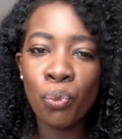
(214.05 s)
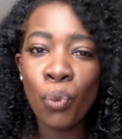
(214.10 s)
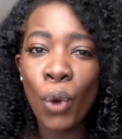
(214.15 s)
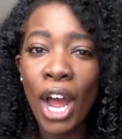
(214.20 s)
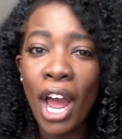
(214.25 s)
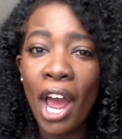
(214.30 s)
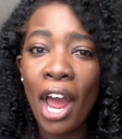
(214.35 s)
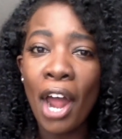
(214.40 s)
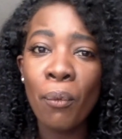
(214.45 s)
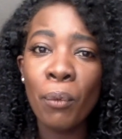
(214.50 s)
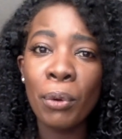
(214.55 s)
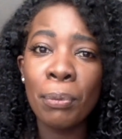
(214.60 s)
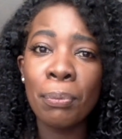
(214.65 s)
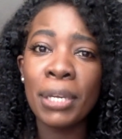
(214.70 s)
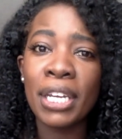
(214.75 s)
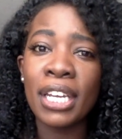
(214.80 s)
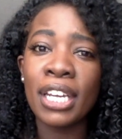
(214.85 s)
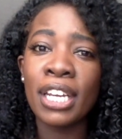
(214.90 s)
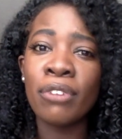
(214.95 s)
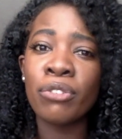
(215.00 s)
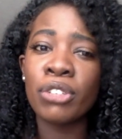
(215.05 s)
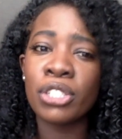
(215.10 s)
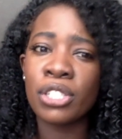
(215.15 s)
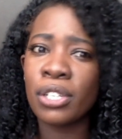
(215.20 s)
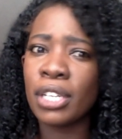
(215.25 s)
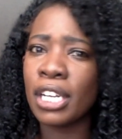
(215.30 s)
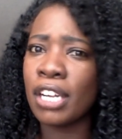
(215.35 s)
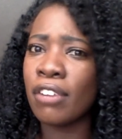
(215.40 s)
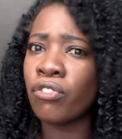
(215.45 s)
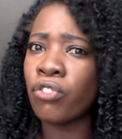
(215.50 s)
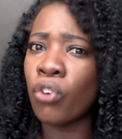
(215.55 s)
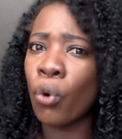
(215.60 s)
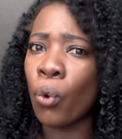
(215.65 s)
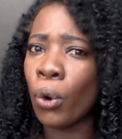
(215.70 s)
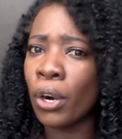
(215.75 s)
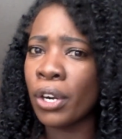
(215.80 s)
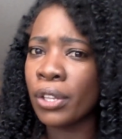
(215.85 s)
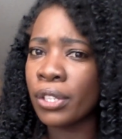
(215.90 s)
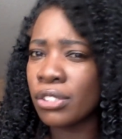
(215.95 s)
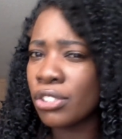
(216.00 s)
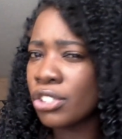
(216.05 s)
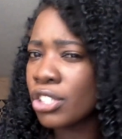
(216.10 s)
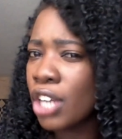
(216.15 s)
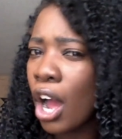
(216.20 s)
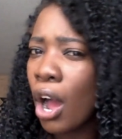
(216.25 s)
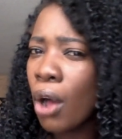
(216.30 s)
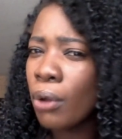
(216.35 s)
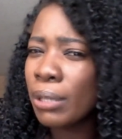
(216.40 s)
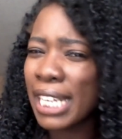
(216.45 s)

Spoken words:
one would be returning for the show,